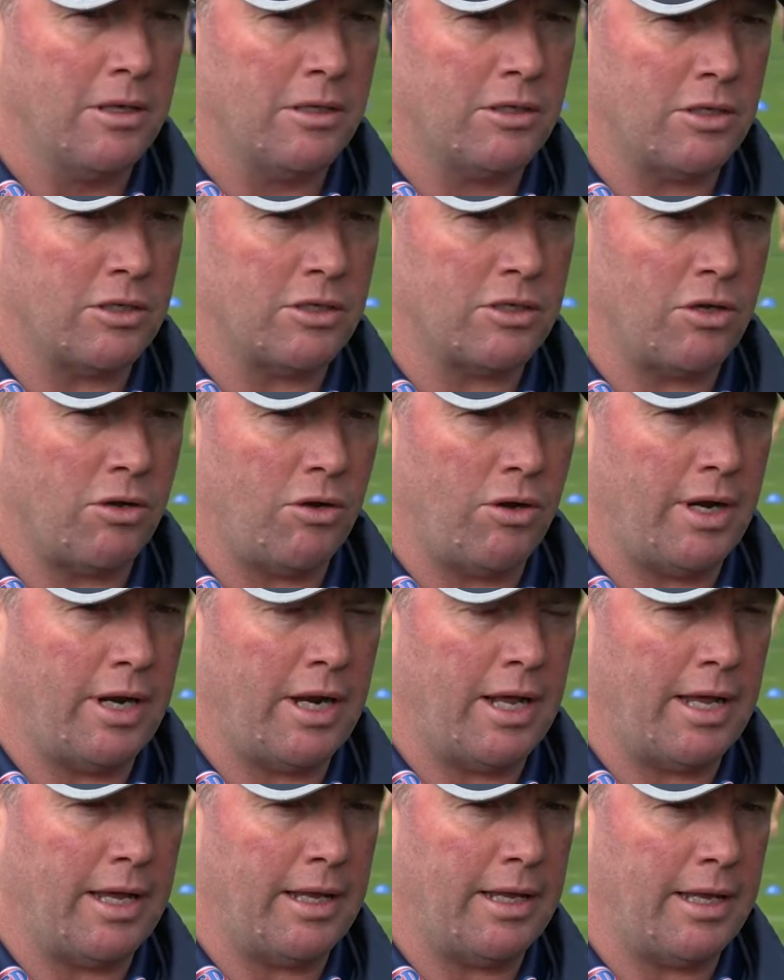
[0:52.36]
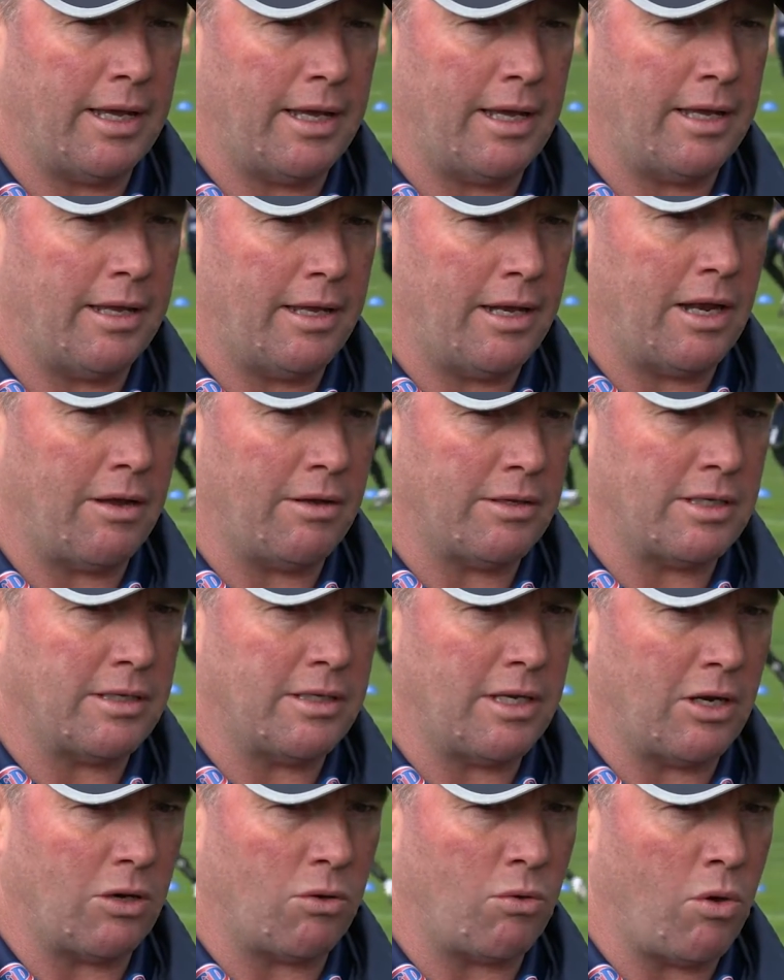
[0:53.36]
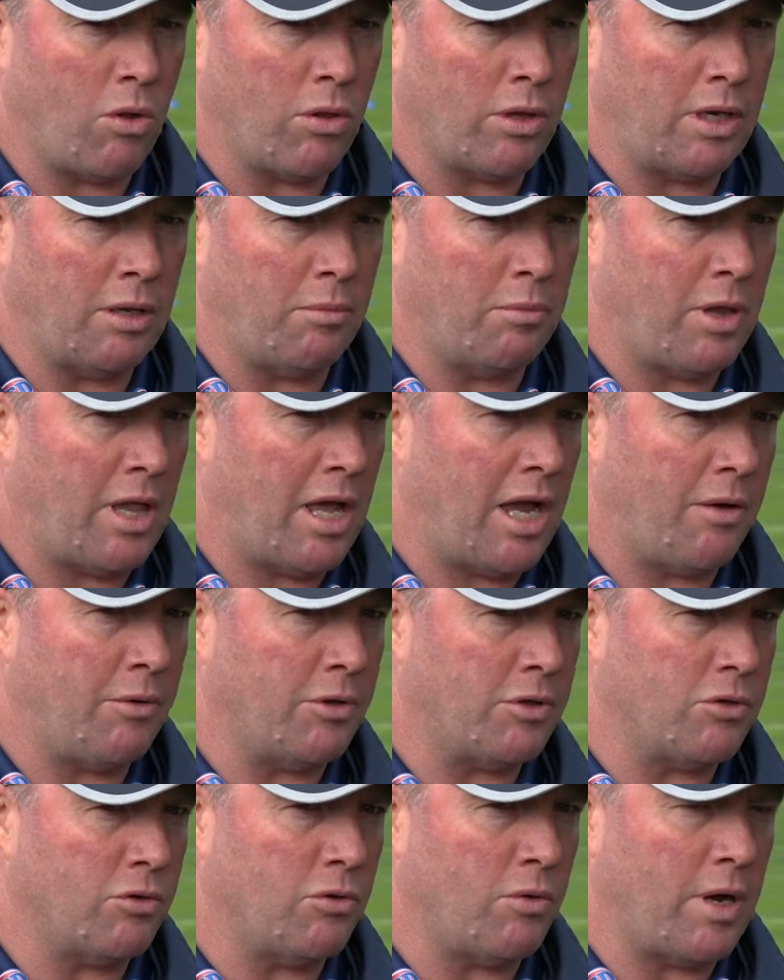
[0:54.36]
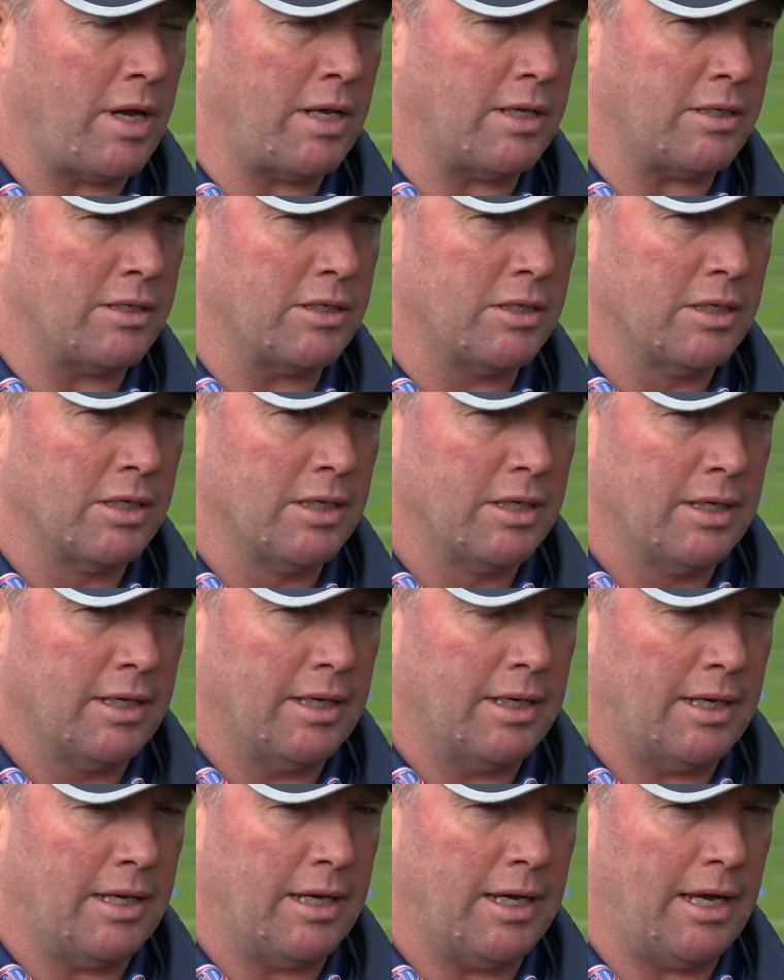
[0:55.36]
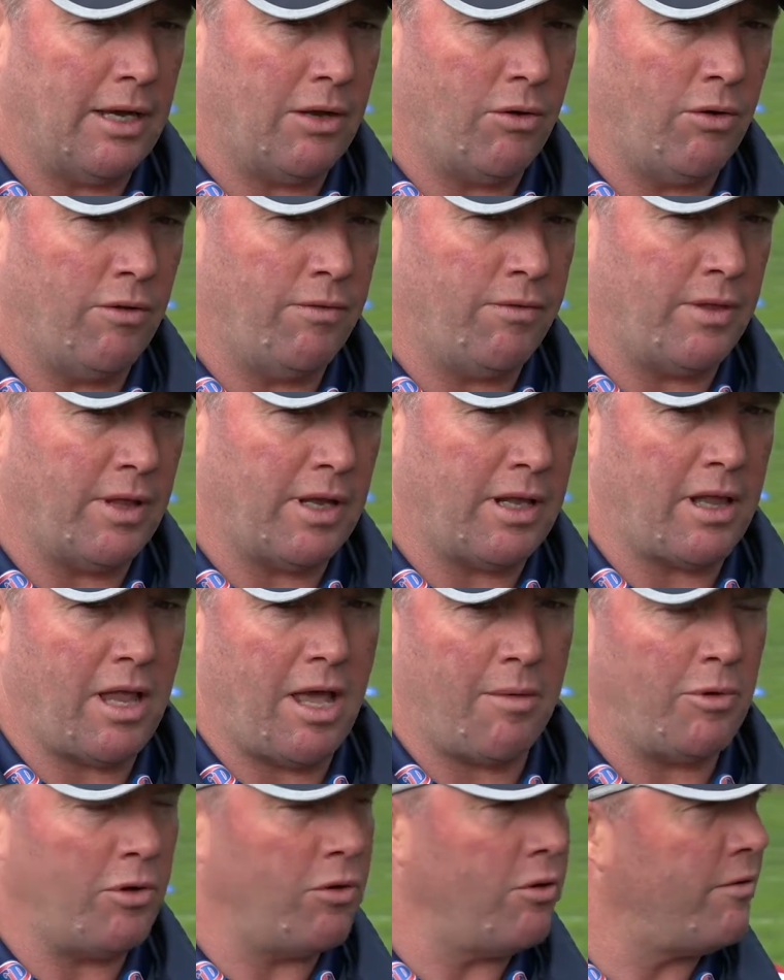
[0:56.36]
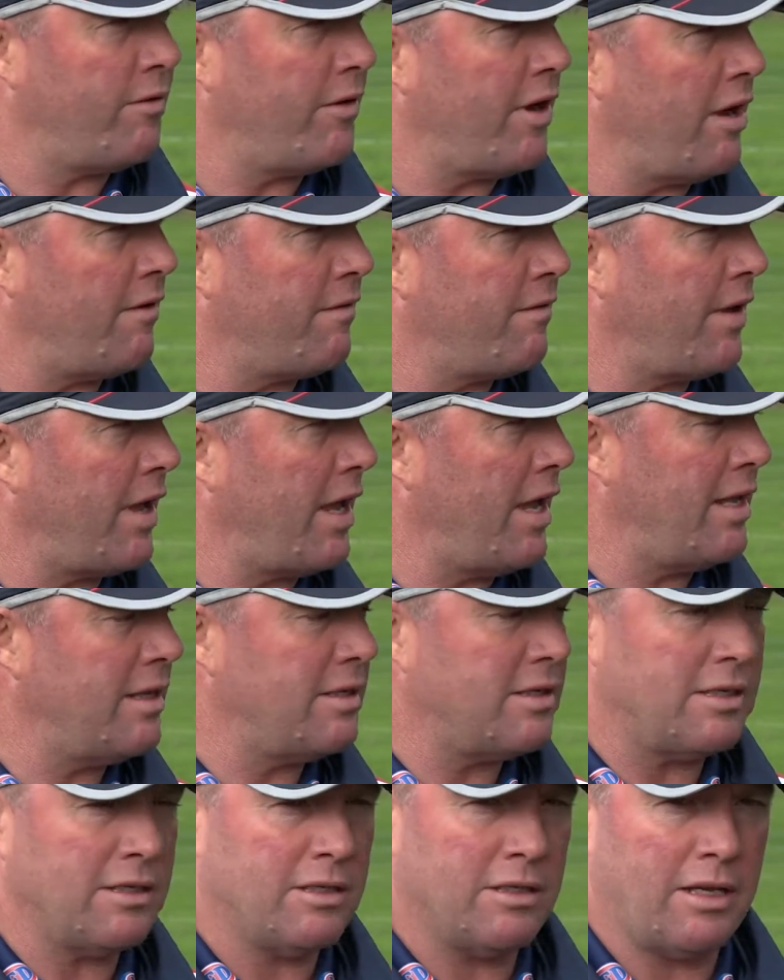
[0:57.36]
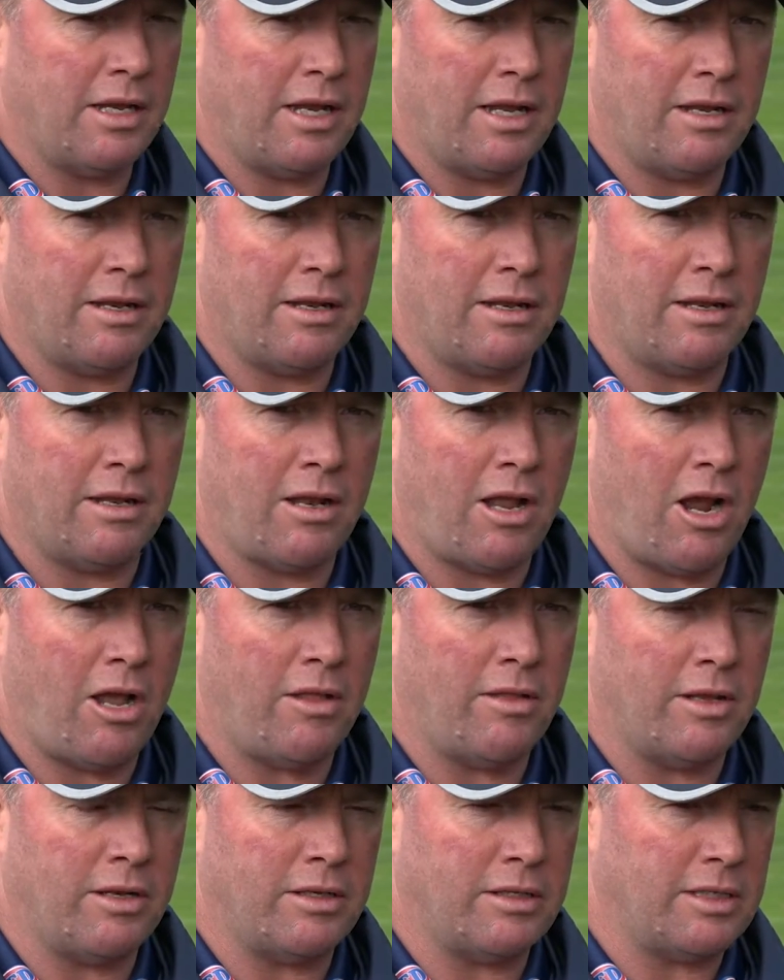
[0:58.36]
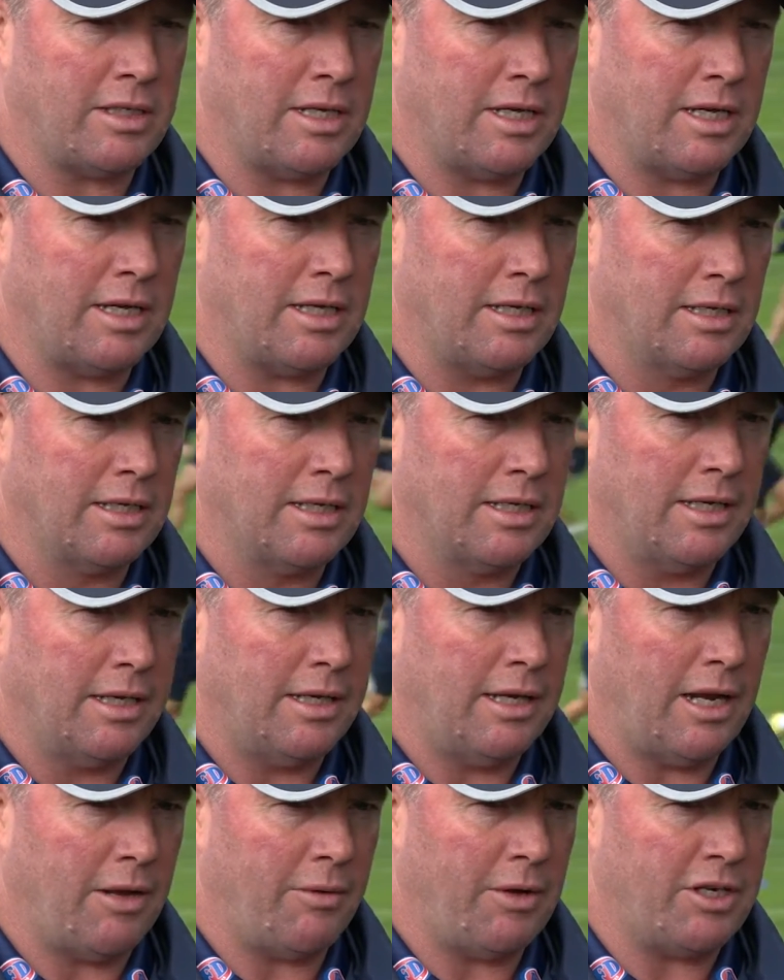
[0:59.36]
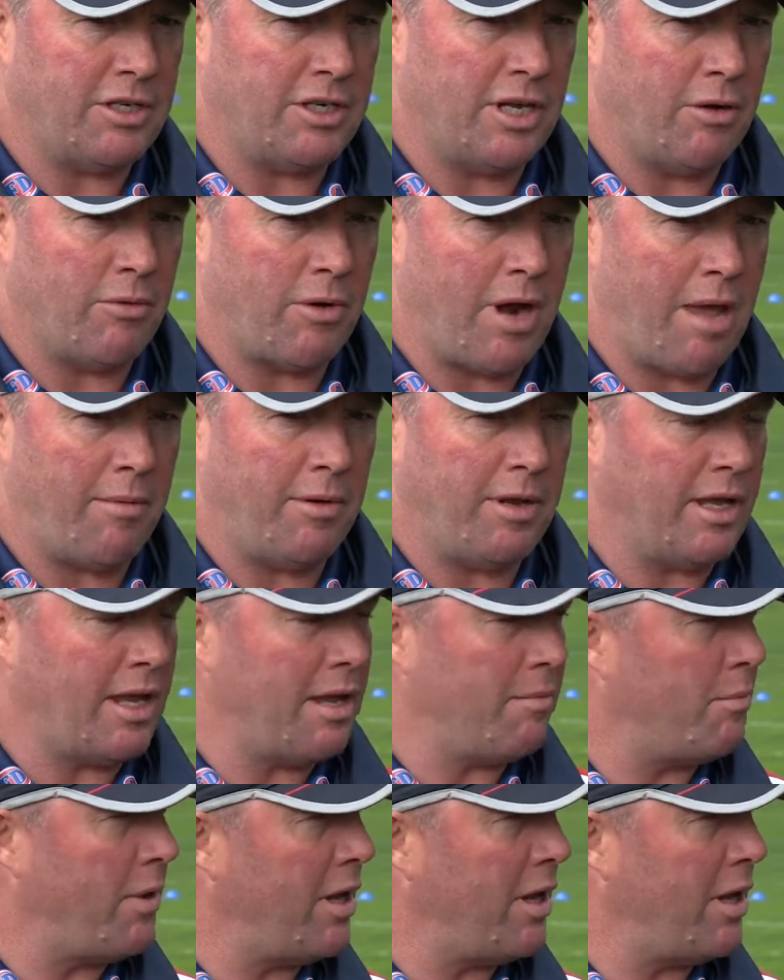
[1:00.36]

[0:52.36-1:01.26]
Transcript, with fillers: To sign a uh, you know as I said a quality player is always uh, good for the club and good for our fans, and, and know that. Uh, you know, each year we're aiming to get